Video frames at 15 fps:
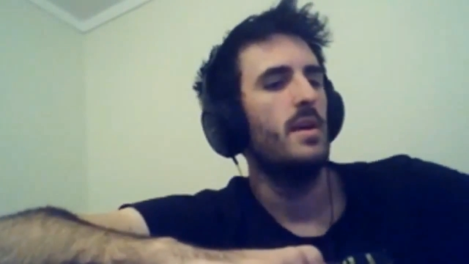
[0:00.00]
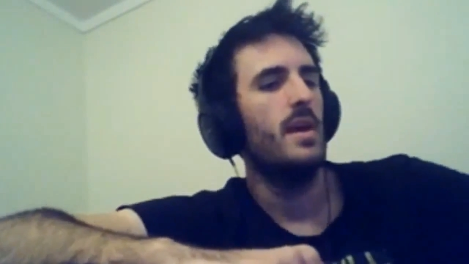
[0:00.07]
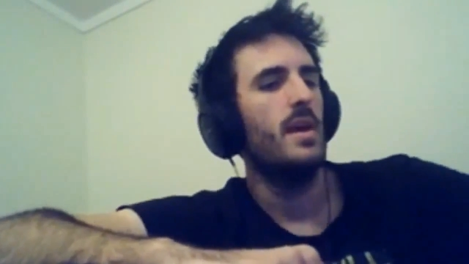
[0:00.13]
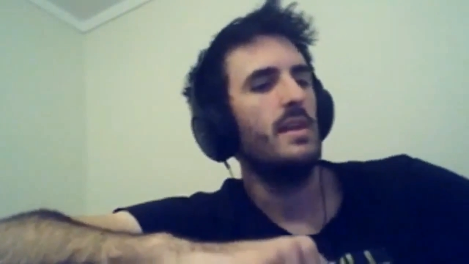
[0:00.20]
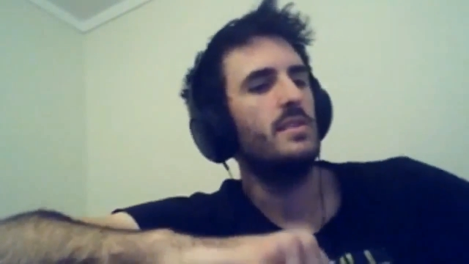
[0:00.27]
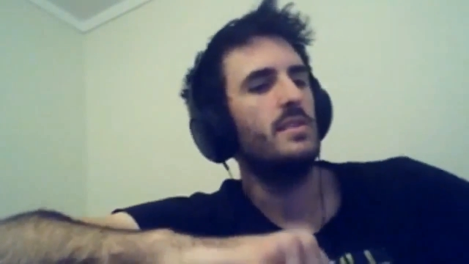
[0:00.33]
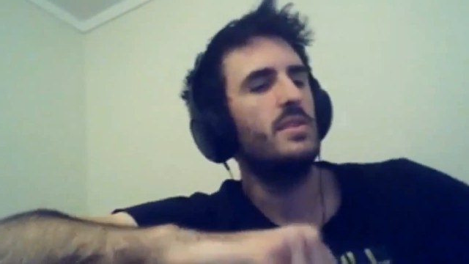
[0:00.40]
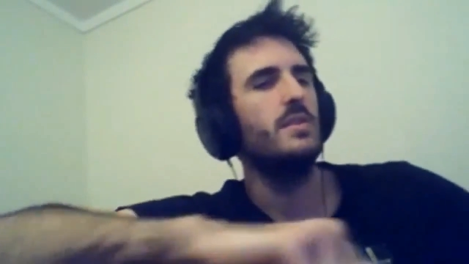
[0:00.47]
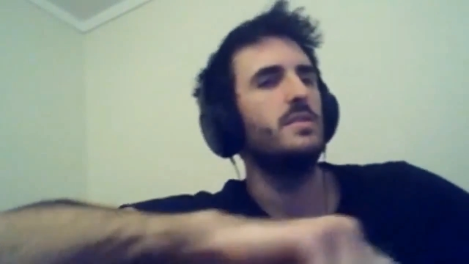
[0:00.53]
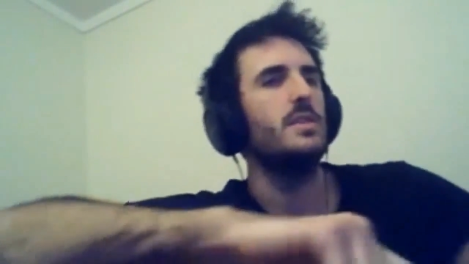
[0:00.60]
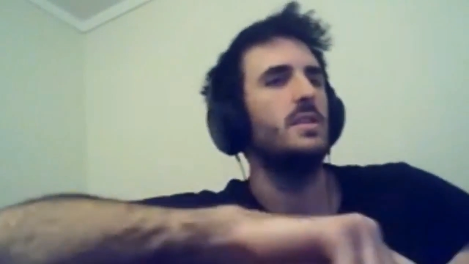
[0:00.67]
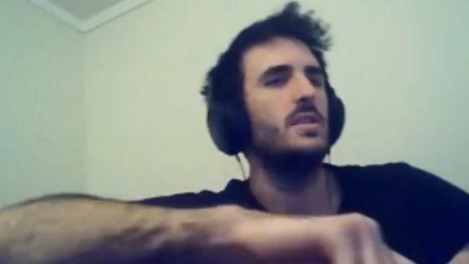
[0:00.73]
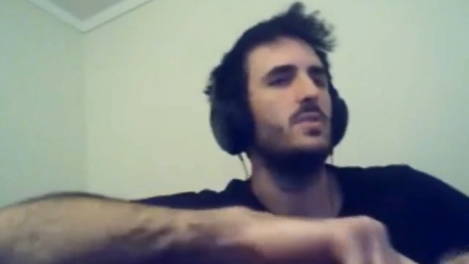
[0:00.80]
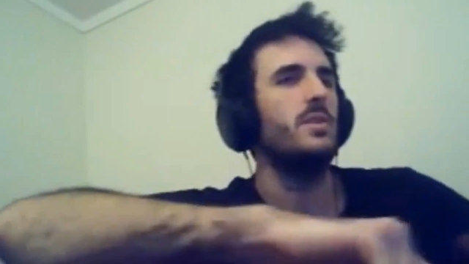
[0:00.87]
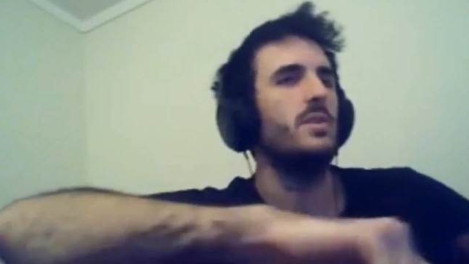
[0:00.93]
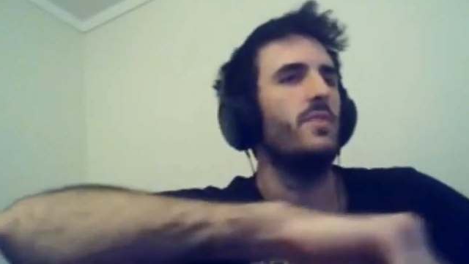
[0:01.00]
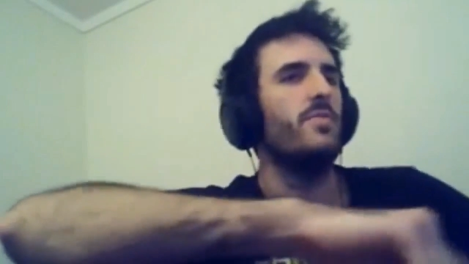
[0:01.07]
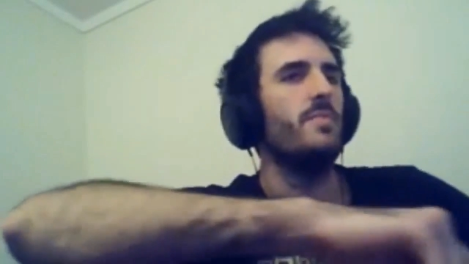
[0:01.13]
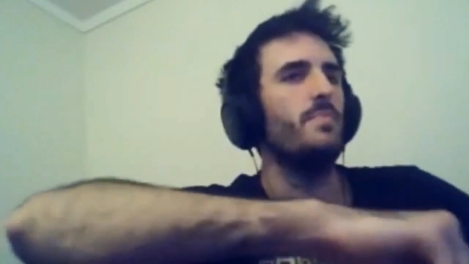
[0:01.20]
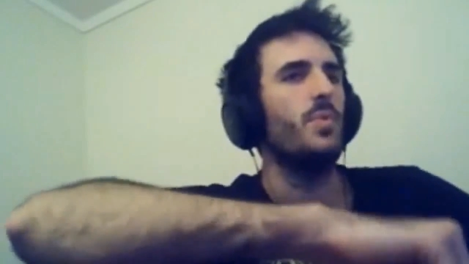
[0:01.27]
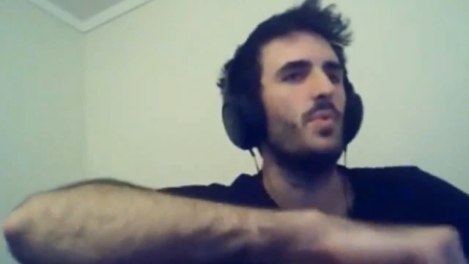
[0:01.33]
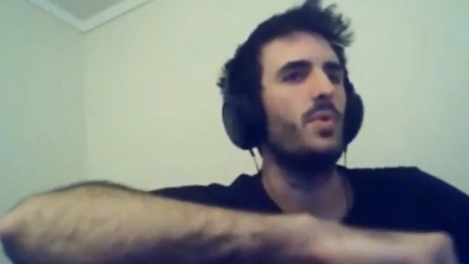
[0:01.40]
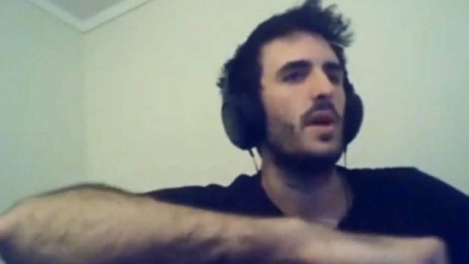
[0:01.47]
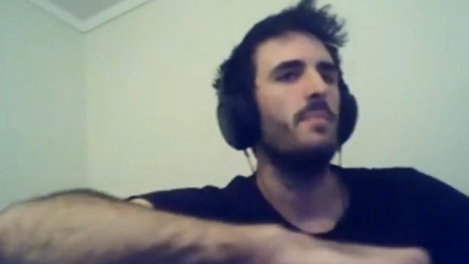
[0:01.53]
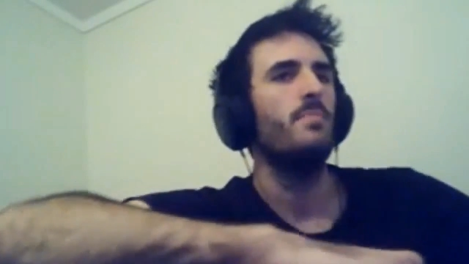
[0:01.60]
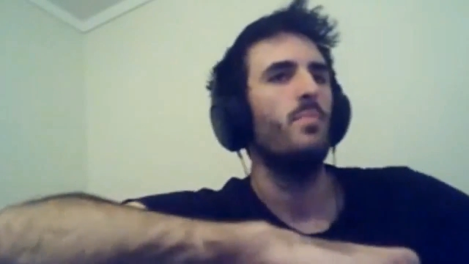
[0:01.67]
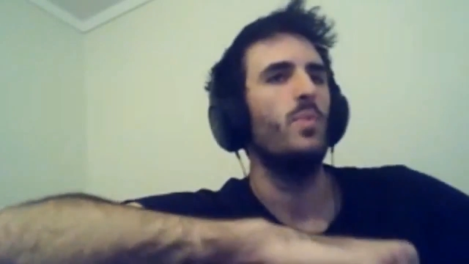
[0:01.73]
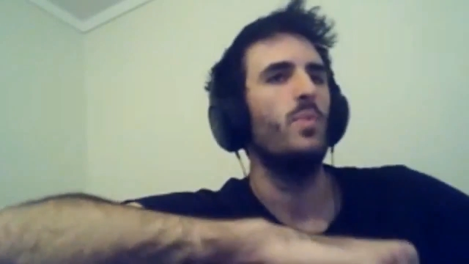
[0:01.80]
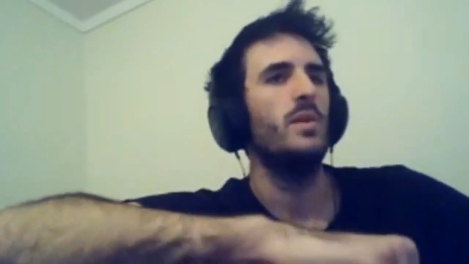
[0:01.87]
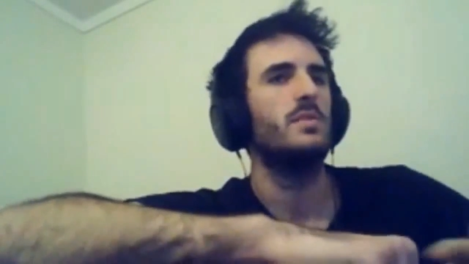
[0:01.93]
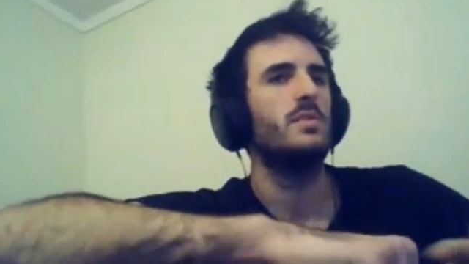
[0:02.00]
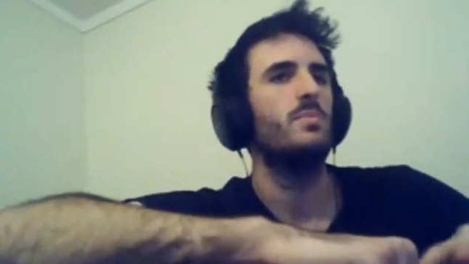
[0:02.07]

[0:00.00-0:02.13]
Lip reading: it turns into a different ball game when